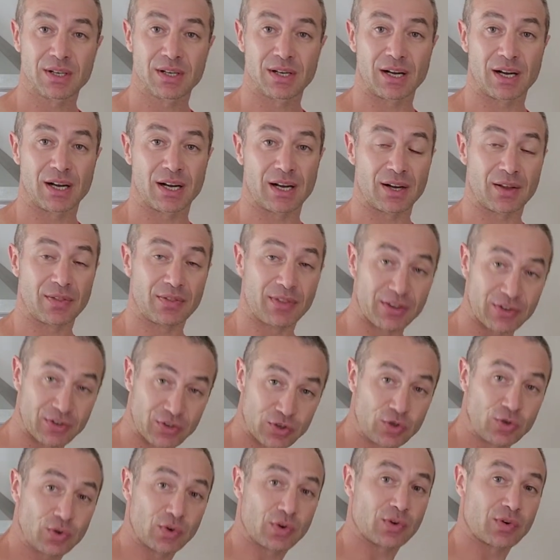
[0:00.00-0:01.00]

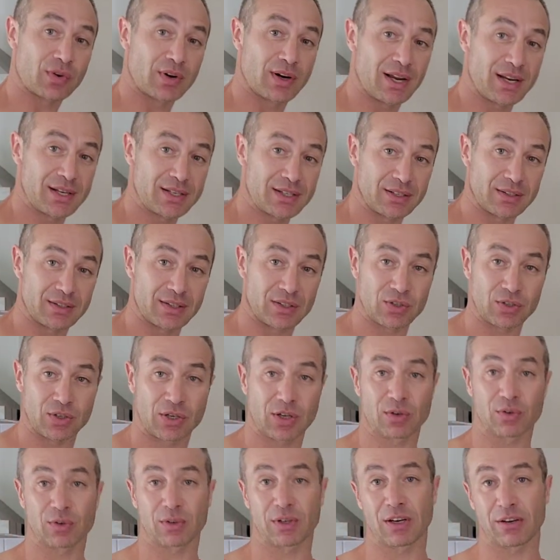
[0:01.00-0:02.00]
that you create and that you
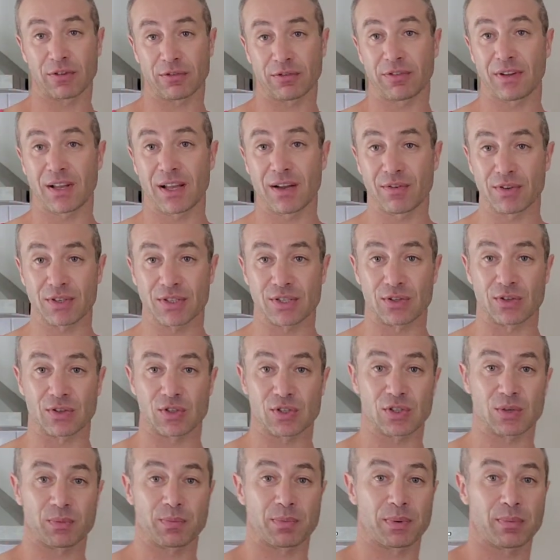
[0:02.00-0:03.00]
cannot get flavors in the
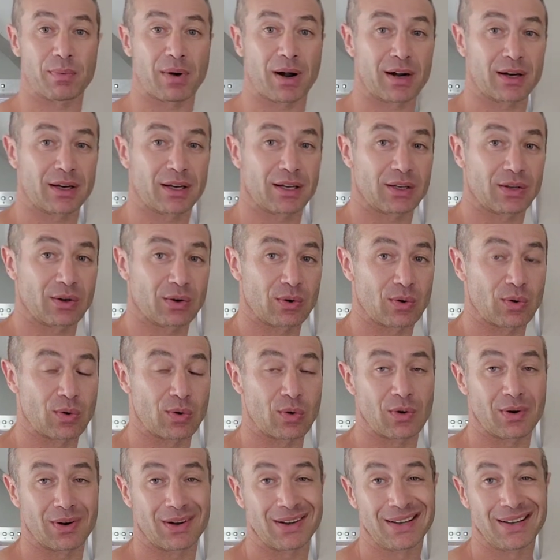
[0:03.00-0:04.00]
supermarket
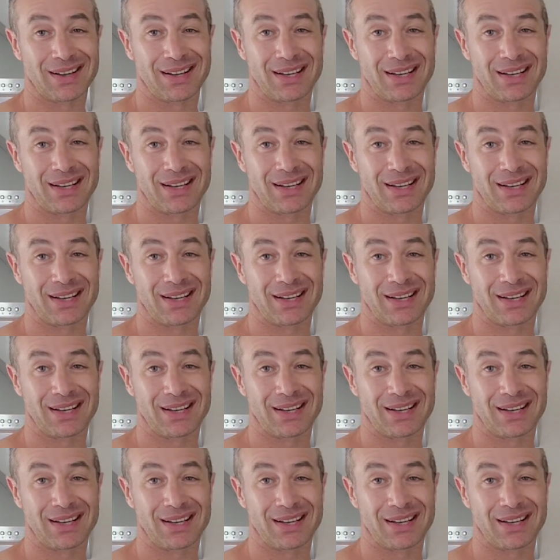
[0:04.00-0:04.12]
or